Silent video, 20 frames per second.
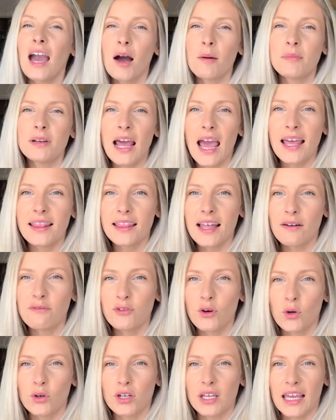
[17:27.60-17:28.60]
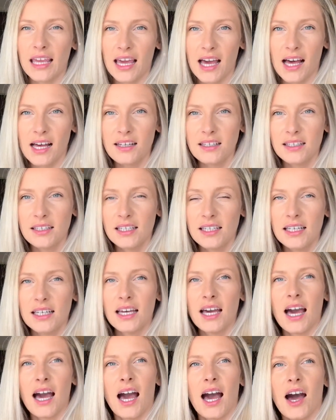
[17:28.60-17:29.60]
I'm gonna end that vlog here.
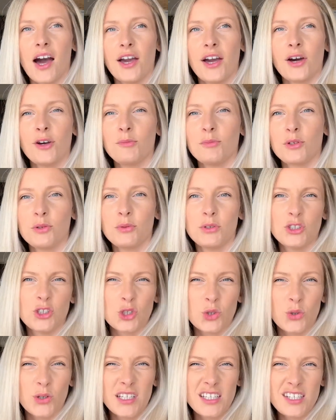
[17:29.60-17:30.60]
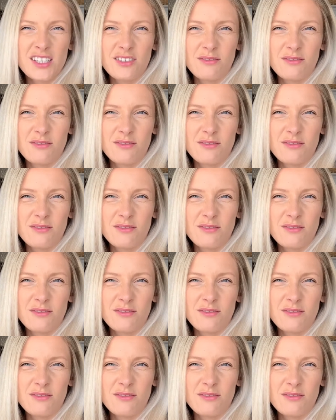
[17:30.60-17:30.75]
I hope you enjoyed.